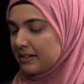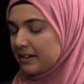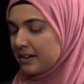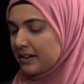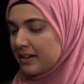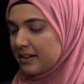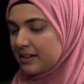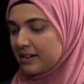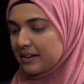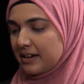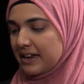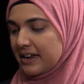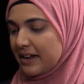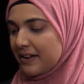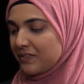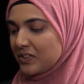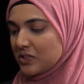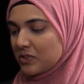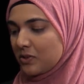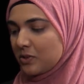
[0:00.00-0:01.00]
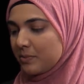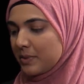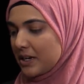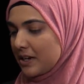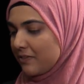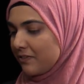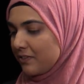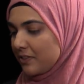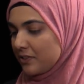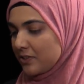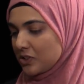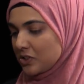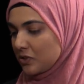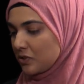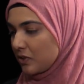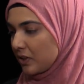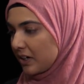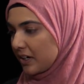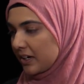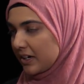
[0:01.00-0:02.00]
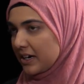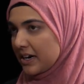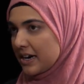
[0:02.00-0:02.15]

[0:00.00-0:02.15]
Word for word: I, I have so many folks who are,